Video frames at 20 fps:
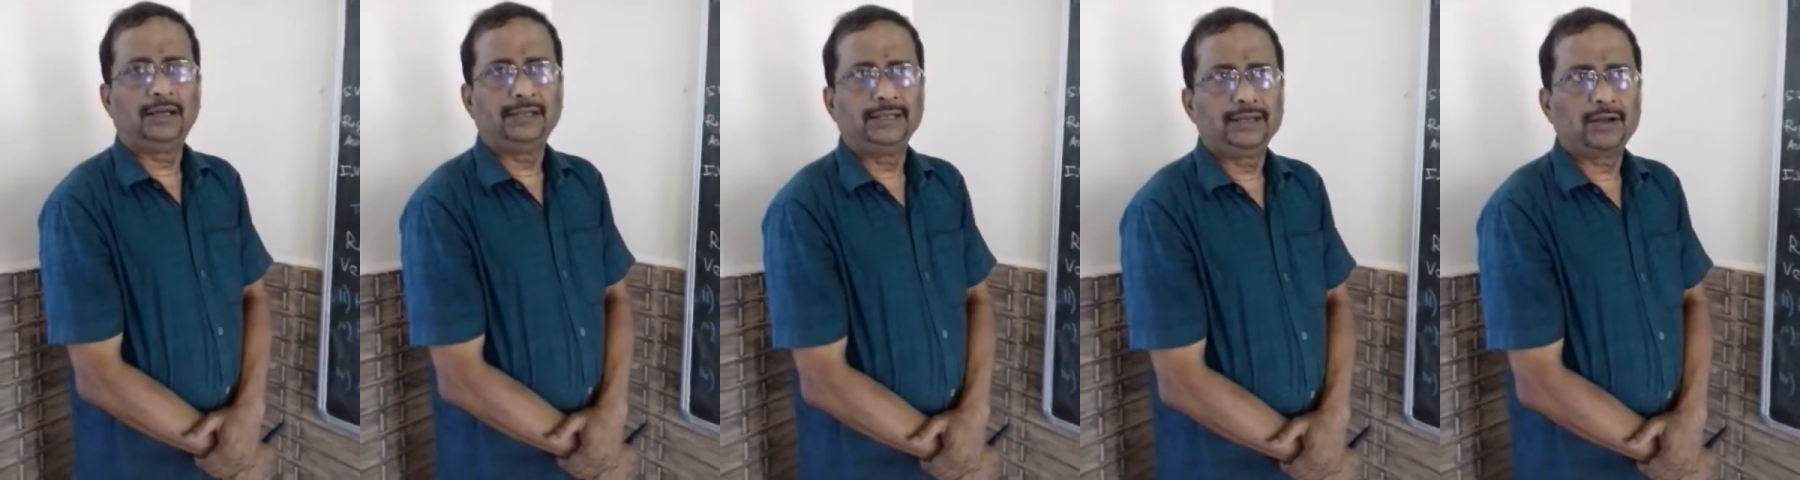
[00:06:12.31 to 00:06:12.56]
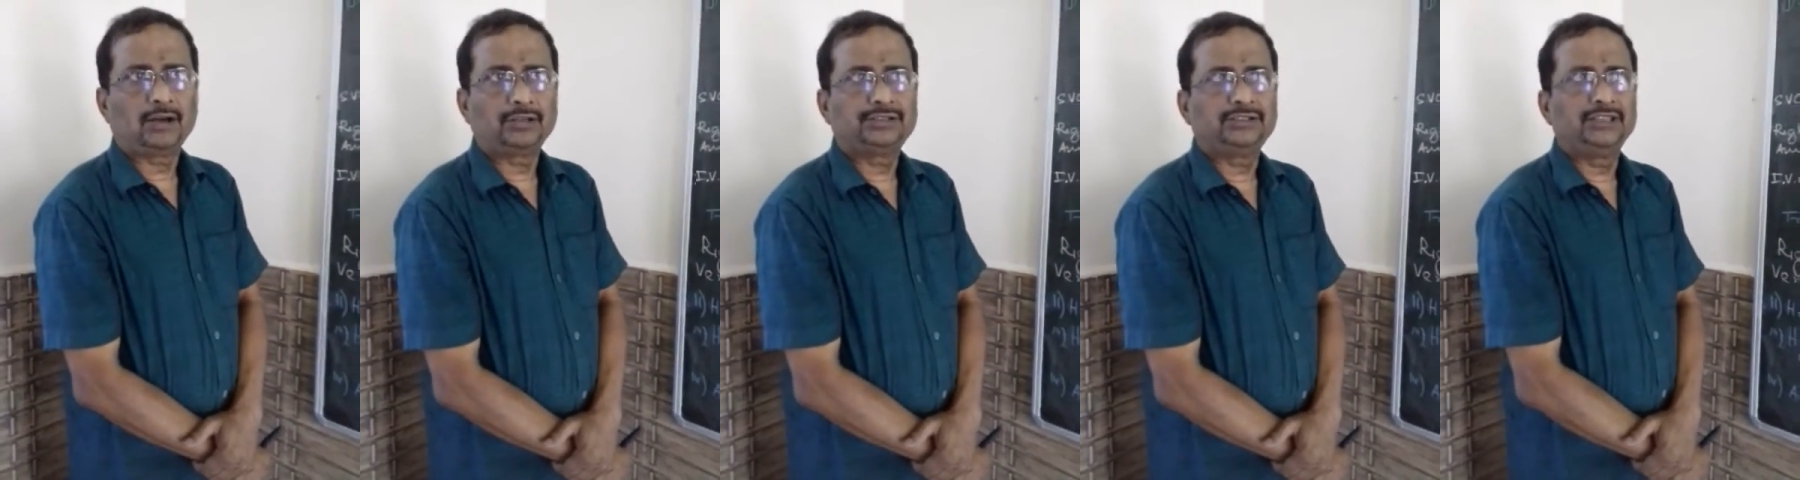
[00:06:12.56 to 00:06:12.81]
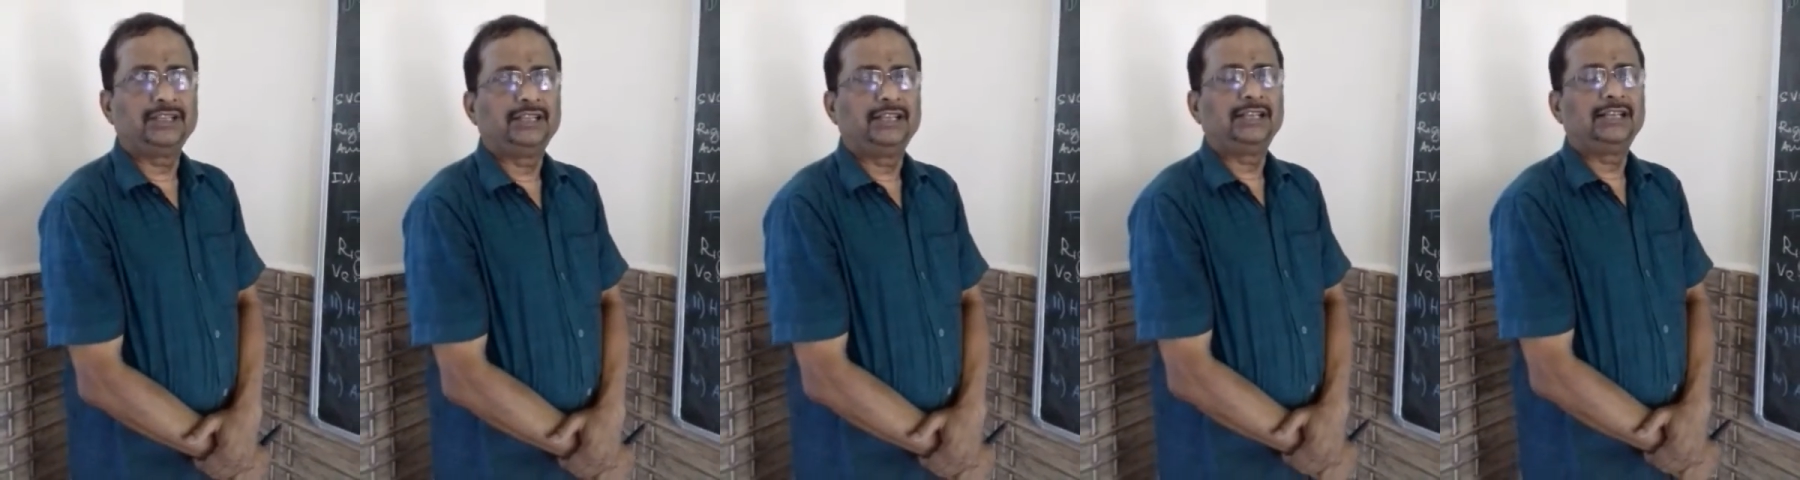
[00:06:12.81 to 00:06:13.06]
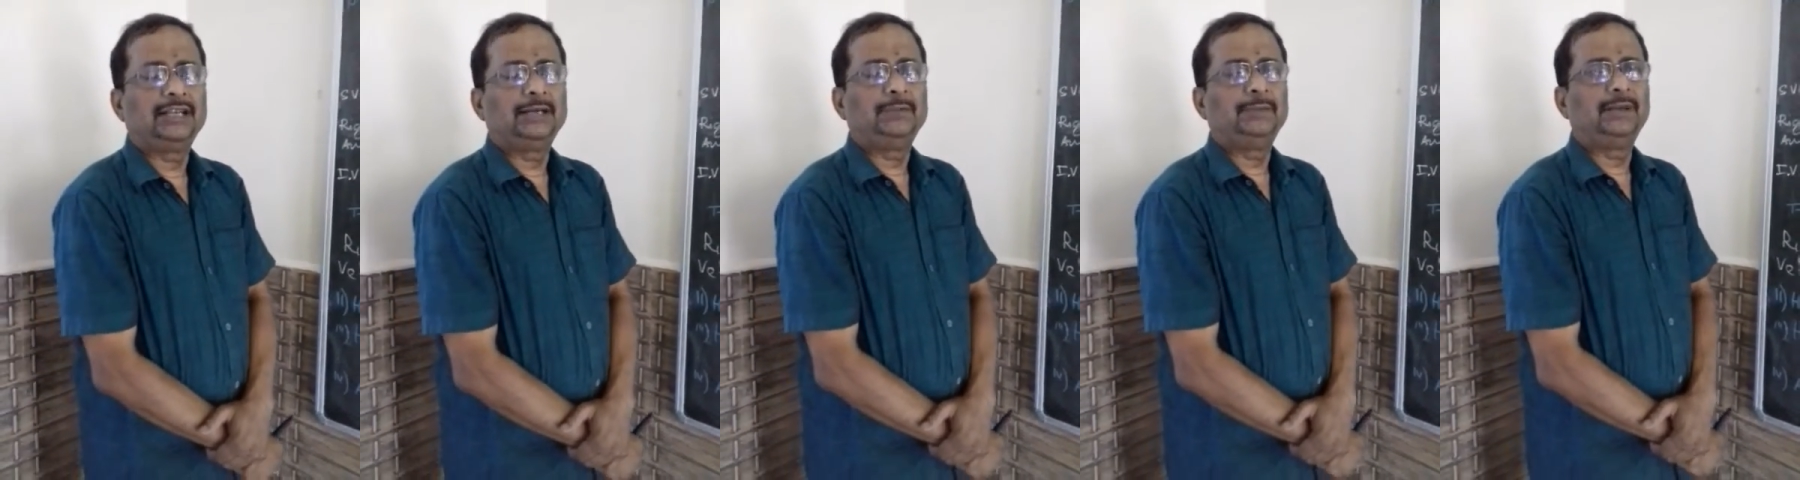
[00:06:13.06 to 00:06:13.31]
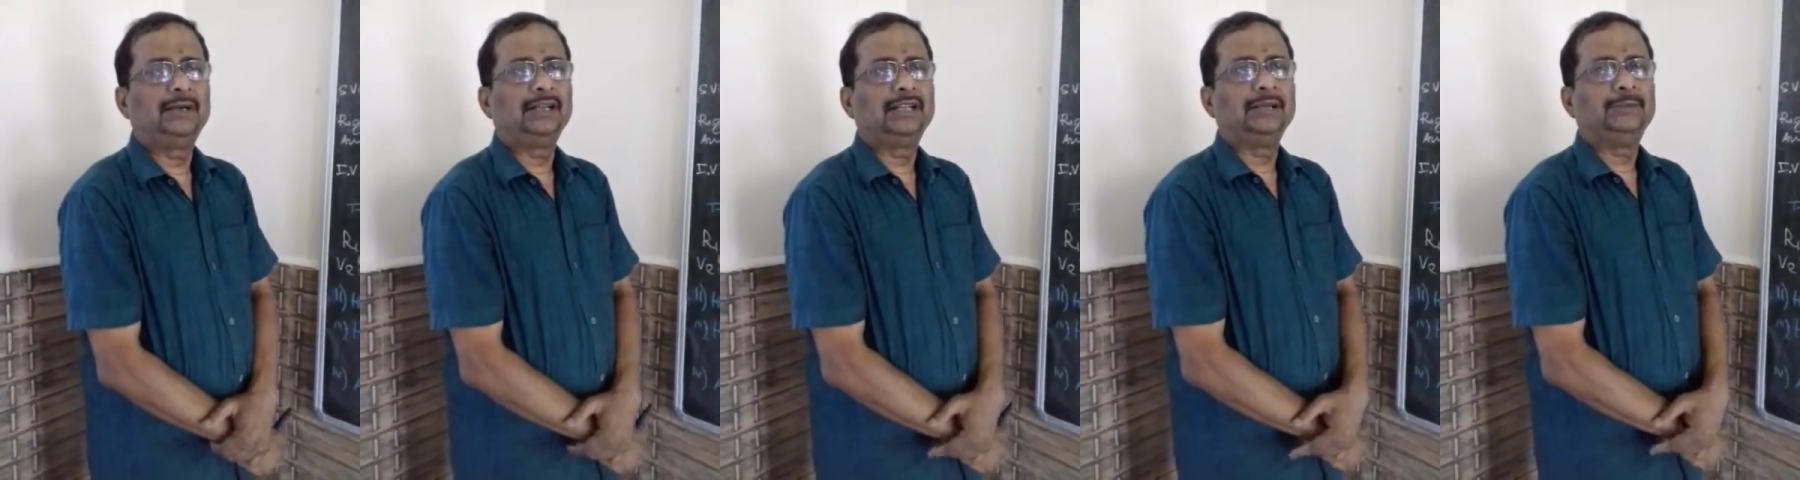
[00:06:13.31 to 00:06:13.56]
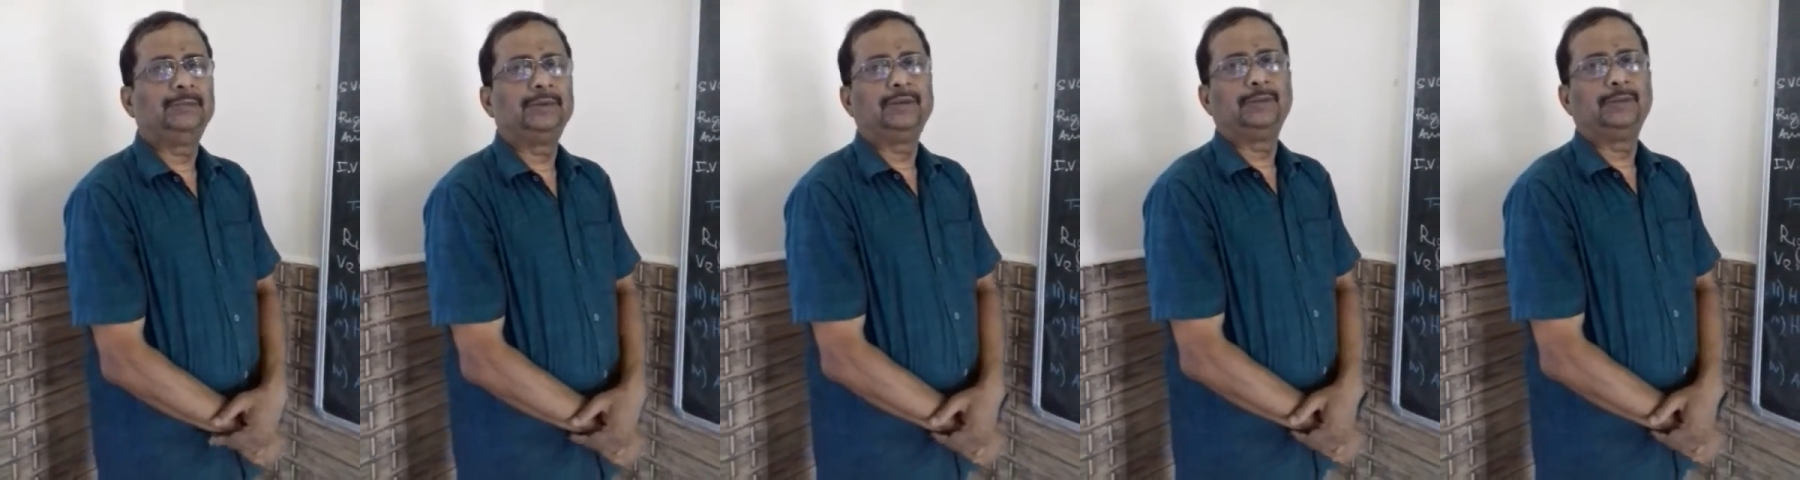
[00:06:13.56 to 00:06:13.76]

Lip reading: deoxygenated blood, and